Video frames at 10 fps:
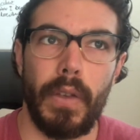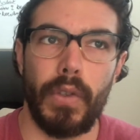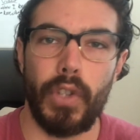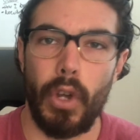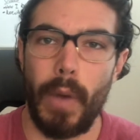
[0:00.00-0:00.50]

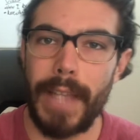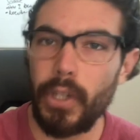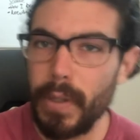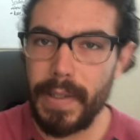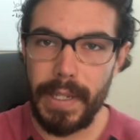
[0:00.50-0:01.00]
So
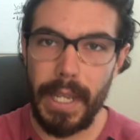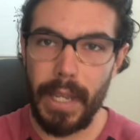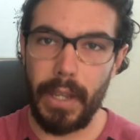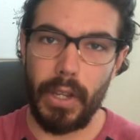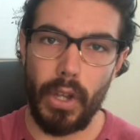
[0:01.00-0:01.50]
as you can
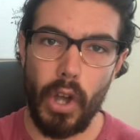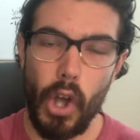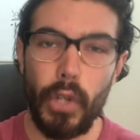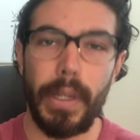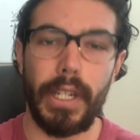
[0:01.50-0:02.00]
see,
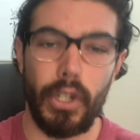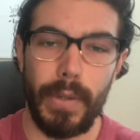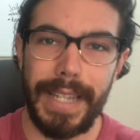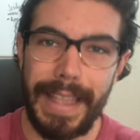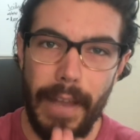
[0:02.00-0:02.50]
all you need to
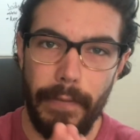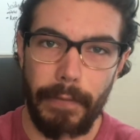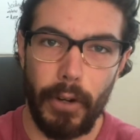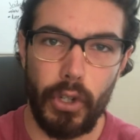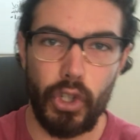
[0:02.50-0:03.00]
do is get that
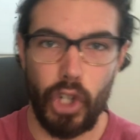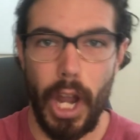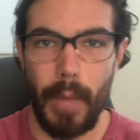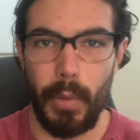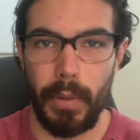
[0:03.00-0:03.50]
first
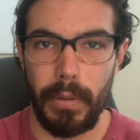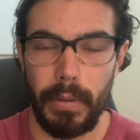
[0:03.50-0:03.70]
job.